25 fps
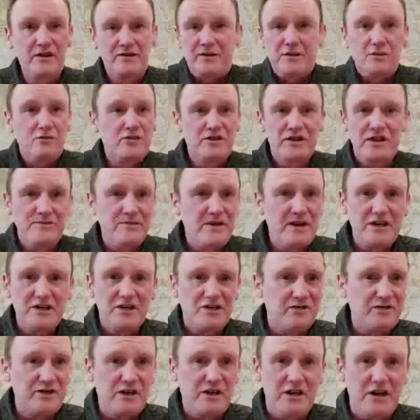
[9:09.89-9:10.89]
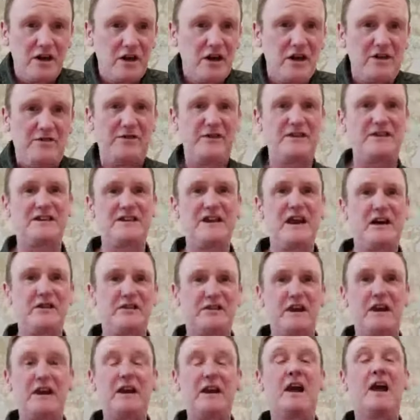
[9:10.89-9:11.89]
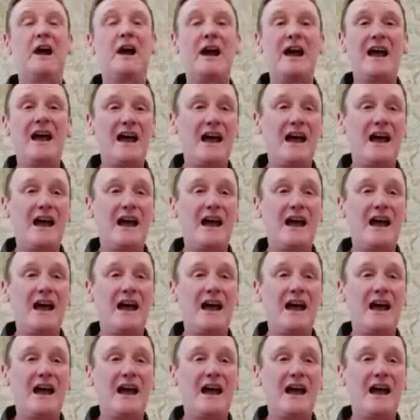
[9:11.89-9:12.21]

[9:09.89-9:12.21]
14 minutes of your life, it's nothing.